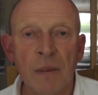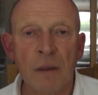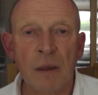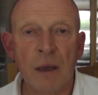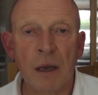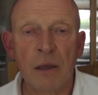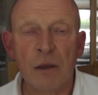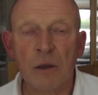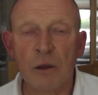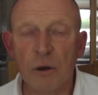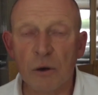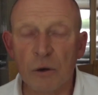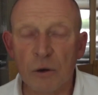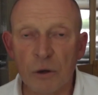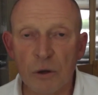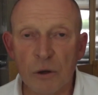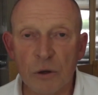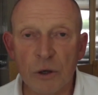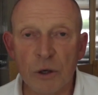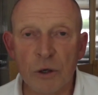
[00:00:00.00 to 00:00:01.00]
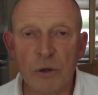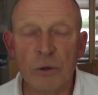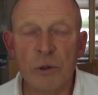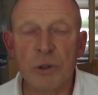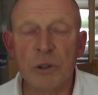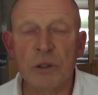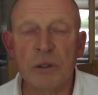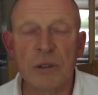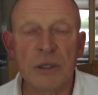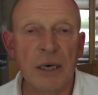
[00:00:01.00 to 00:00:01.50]
and
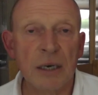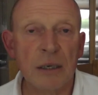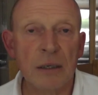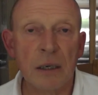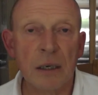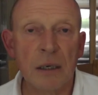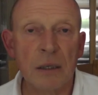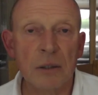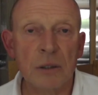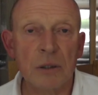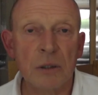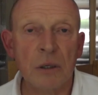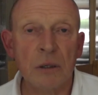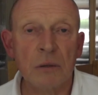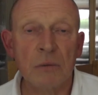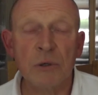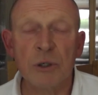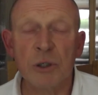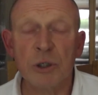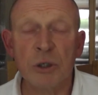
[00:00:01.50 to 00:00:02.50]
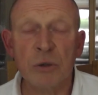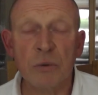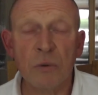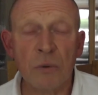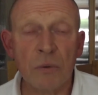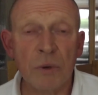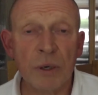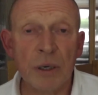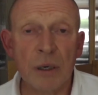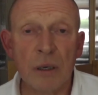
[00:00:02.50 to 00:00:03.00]
use techniques which you
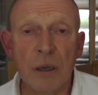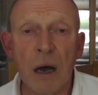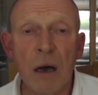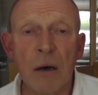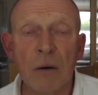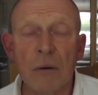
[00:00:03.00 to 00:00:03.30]
already know,